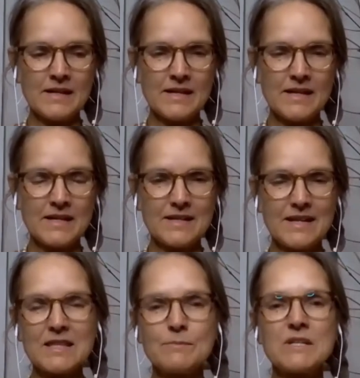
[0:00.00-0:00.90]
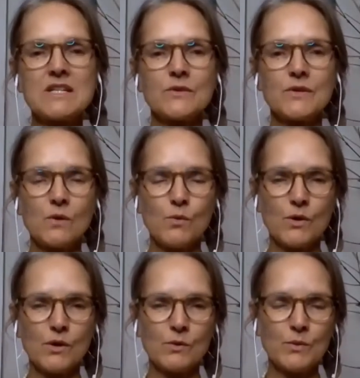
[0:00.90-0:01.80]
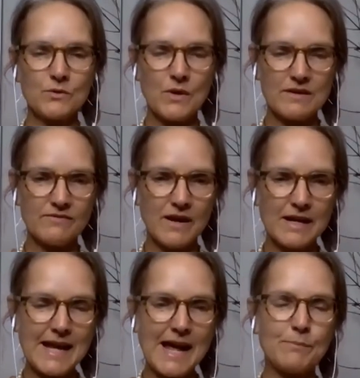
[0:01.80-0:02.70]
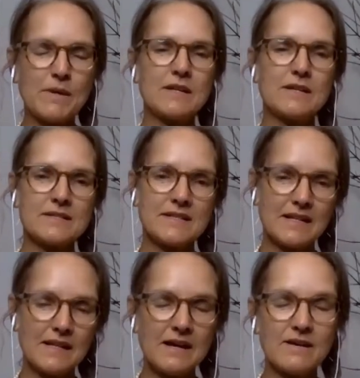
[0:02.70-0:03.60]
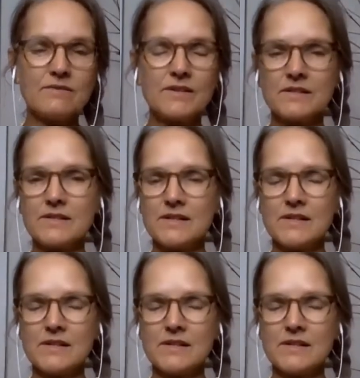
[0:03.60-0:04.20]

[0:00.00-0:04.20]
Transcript: in the material world. We try to find happiness and love and